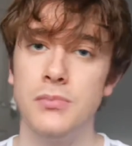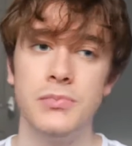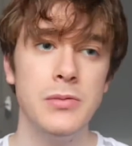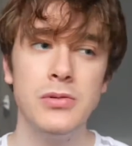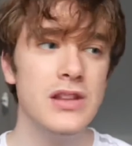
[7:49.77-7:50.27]

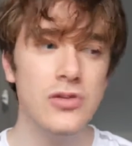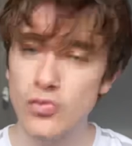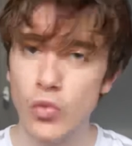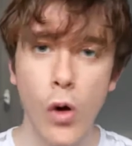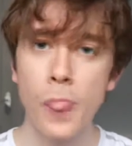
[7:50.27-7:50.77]
People
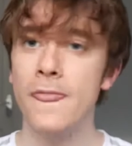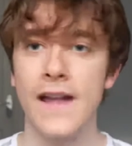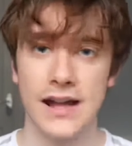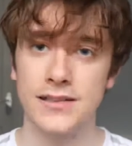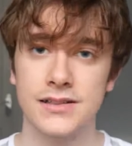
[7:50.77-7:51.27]
didn't want
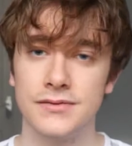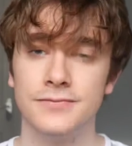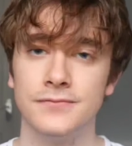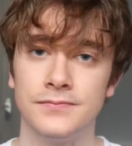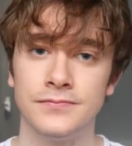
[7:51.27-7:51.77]
that.
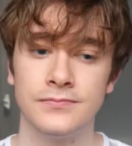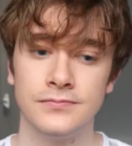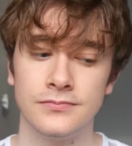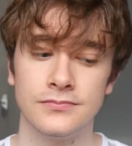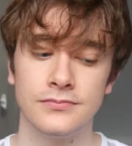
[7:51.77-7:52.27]

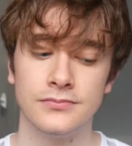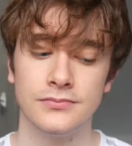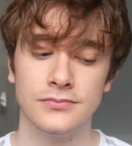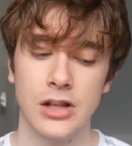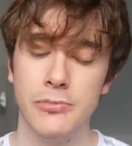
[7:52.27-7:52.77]

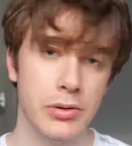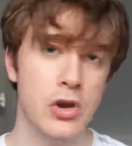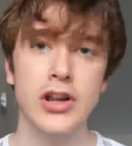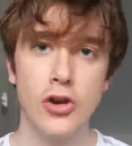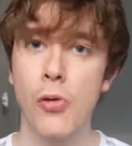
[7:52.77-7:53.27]
And
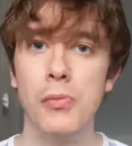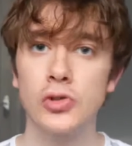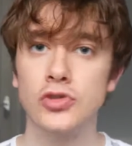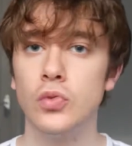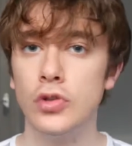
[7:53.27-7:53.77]
Bernie
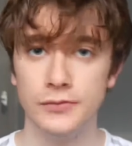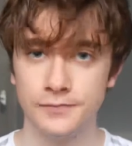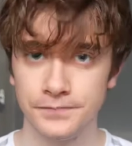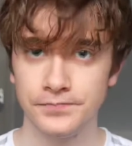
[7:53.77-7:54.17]
almost won.